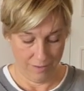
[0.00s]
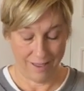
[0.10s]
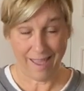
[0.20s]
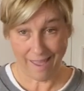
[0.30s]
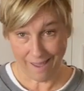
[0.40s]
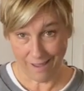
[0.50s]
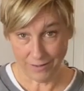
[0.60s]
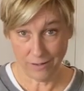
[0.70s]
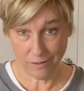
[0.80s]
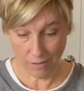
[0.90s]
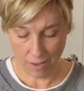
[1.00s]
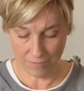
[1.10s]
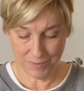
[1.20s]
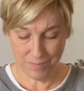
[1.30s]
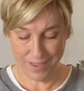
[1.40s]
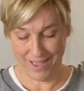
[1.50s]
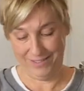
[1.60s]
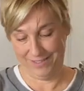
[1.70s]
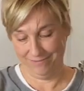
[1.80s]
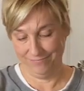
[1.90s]
a hat and gloves, but
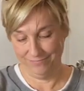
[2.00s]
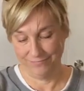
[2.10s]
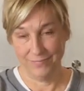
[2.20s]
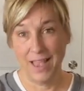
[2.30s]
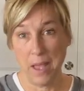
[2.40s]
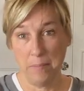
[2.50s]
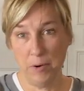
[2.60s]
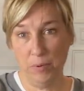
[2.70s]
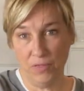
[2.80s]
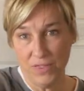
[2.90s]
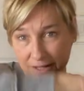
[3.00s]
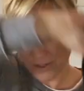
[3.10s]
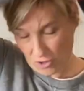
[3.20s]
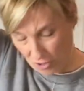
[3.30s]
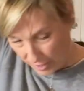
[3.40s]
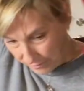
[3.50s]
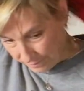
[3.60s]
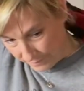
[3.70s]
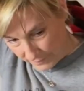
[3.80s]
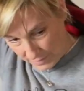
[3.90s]
I'm going to put this on
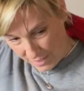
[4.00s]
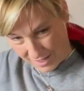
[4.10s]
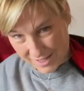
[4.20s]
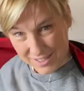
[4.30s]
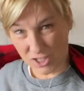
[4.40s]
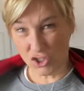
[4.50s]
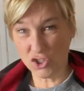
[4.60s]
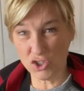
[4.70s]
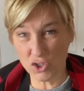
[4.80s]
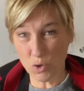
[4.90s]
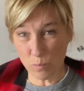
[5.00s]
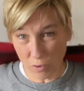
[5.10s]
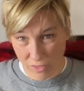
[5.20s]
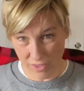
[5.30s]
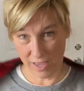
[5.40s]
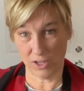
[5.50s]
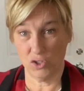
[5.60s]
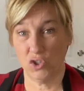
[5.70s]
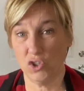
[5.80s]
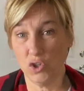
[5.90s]
because it's super thick,
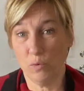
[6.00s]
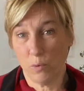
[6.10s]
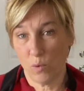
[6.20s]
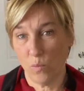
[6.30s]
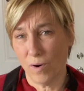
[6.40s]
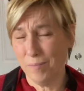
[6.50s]
super warm,